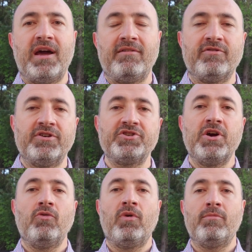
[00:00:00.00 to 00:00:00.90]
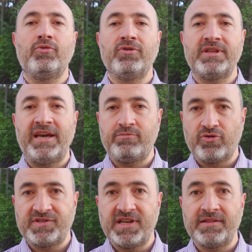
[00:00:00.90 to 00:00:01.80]
average,
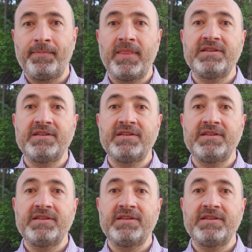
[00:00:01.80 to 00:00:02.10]
1.8%.